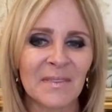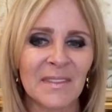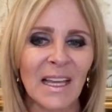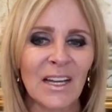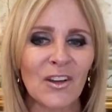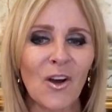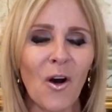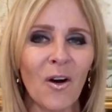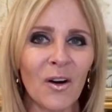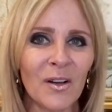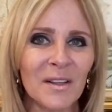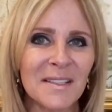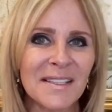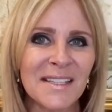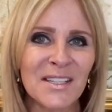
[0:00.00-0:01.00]
that
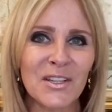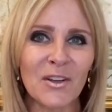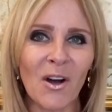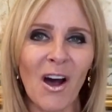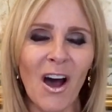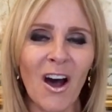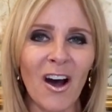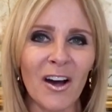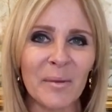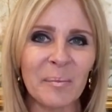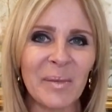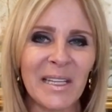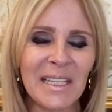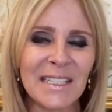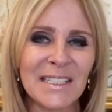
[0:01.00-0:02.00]
calls to your
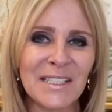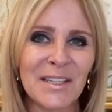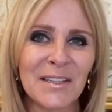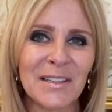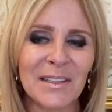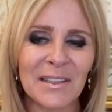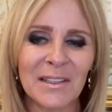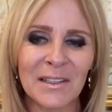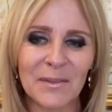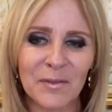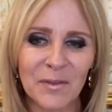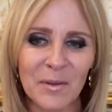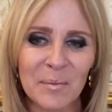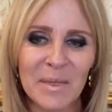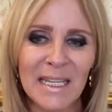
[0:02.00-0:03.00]
heartbeat
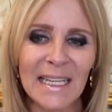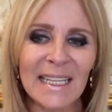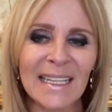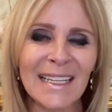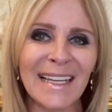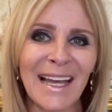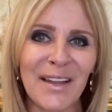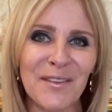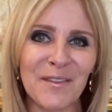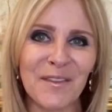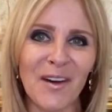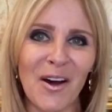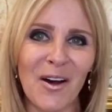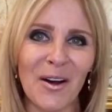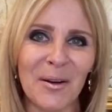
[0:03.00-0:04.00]
from near and
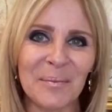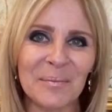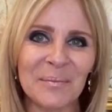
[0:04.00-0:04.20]
far.